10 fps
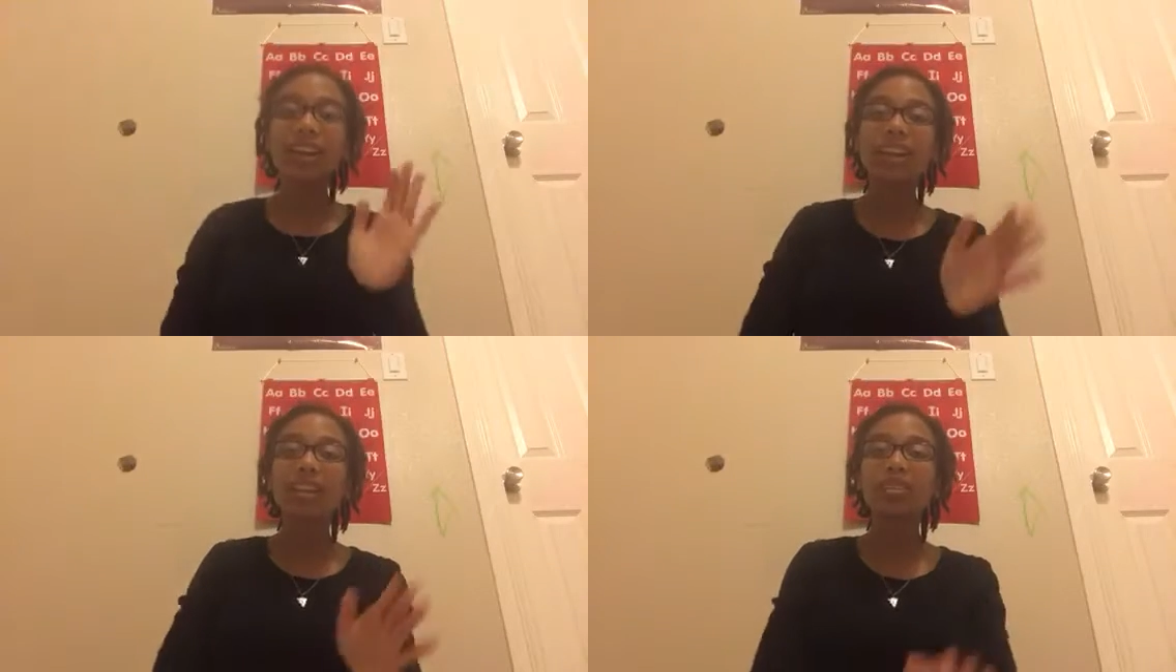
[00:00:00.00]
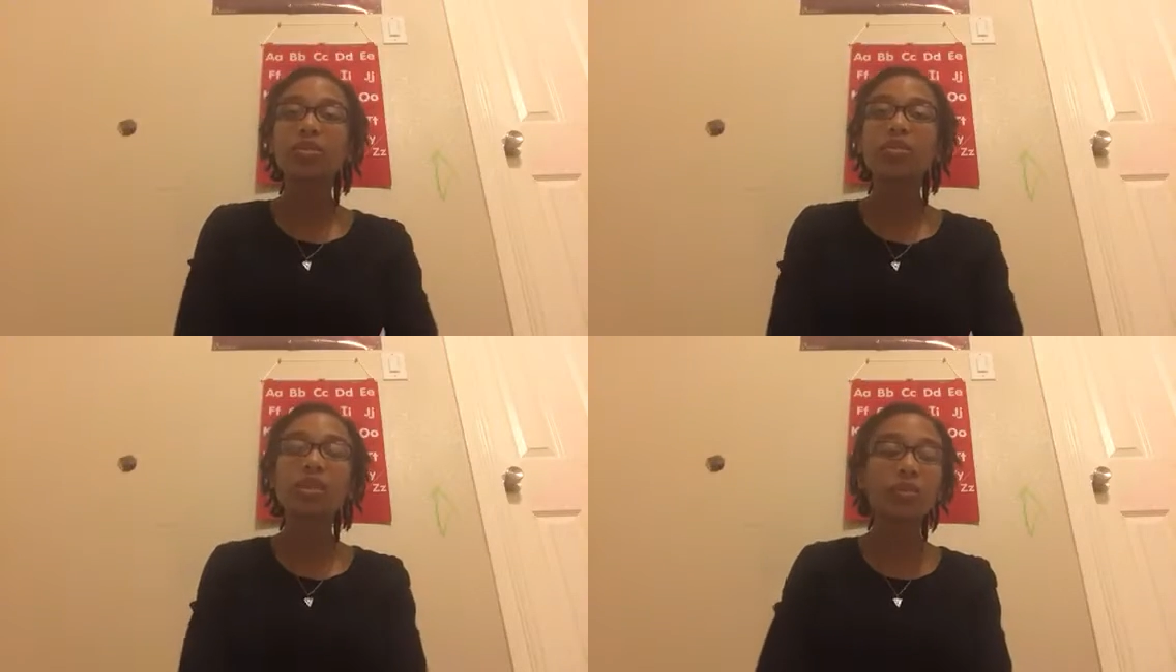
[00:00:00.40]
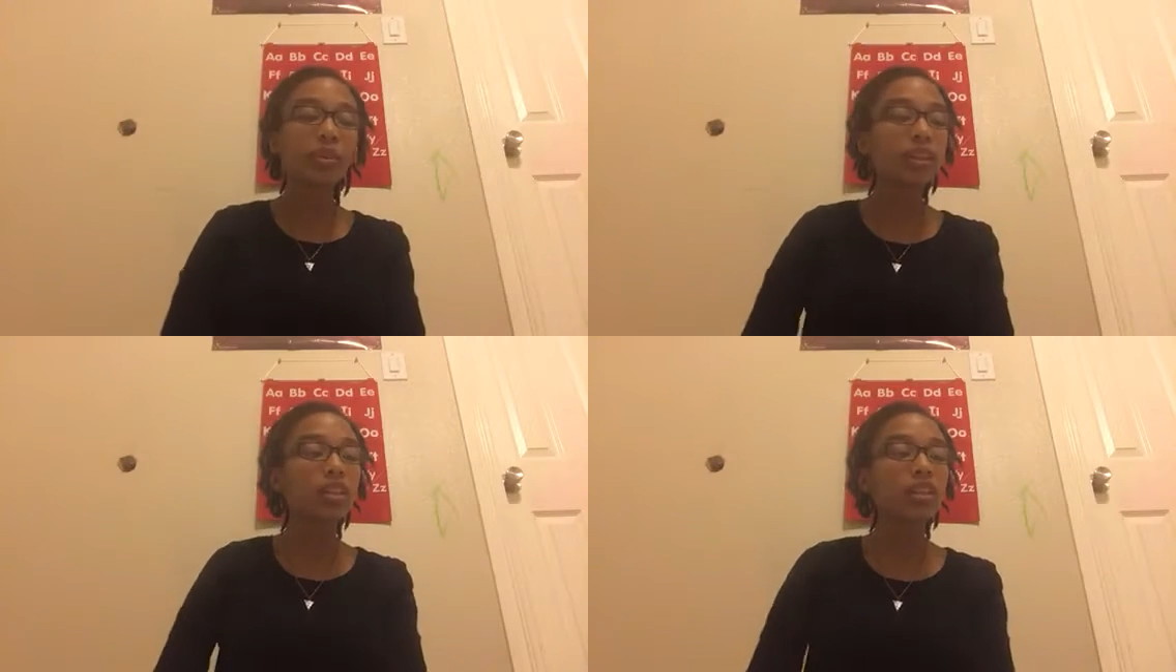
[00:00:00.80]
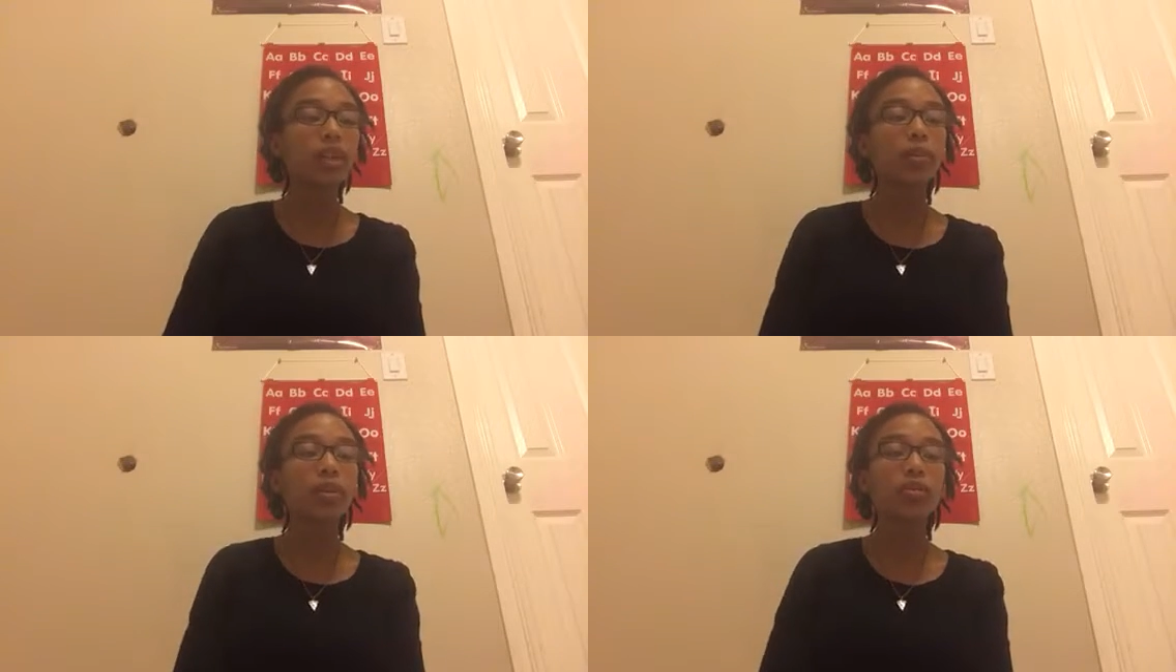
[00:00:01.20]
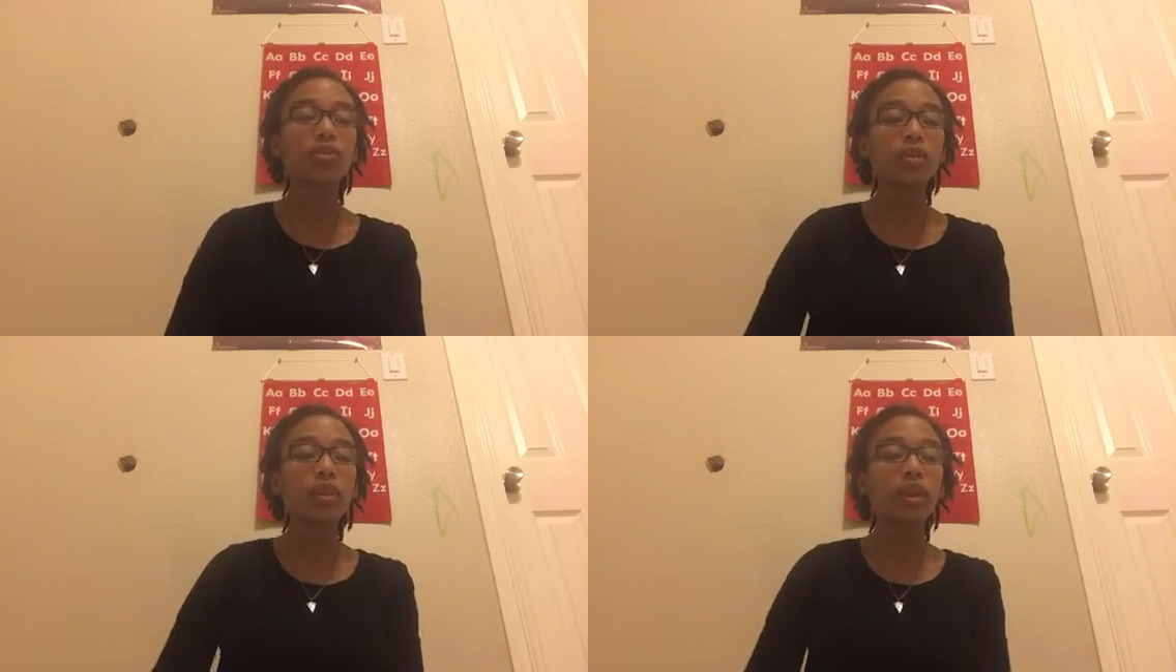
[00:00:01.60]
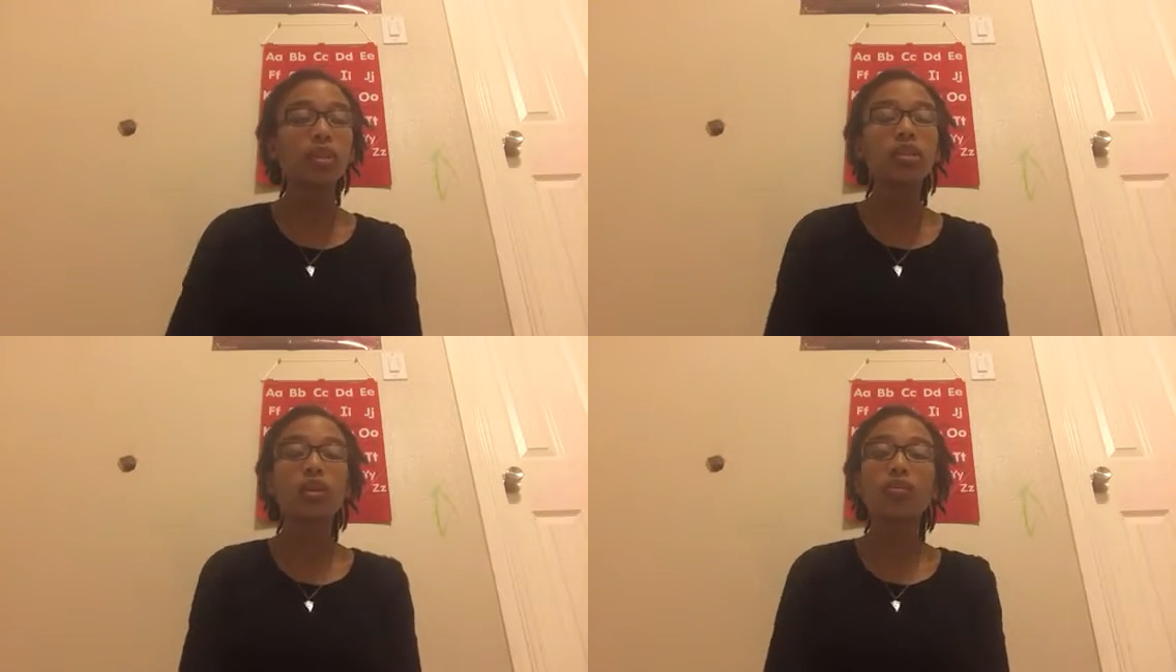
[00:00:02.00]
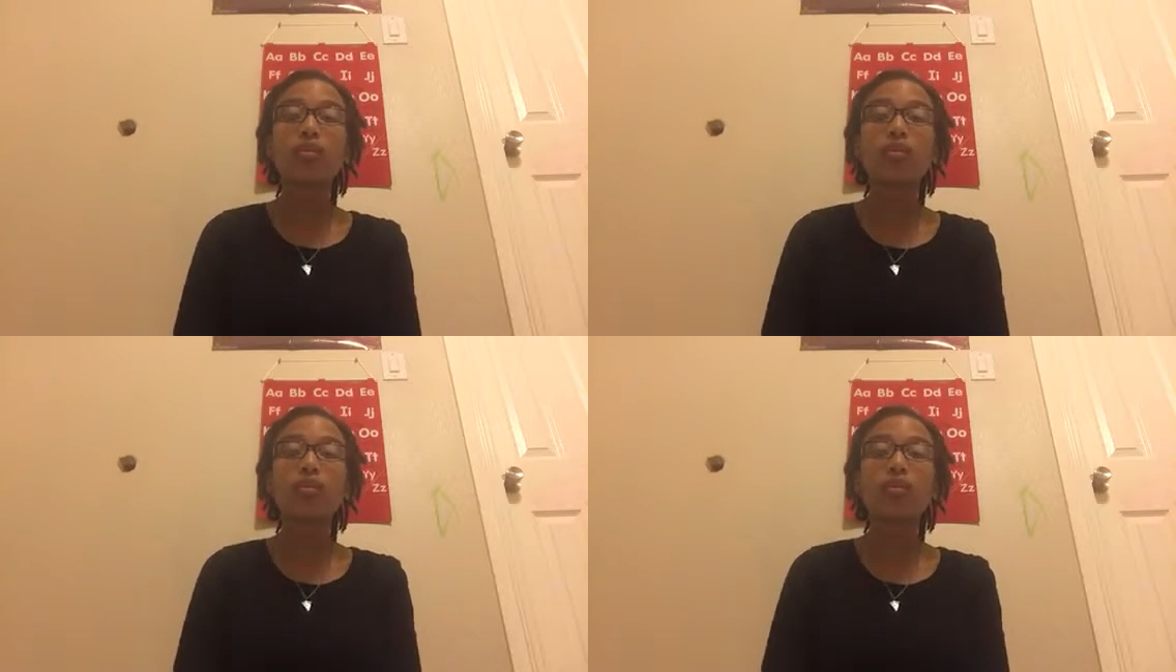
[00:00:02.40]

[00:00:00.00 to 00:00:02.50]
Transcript: guys, so today we're going to talk about a few things.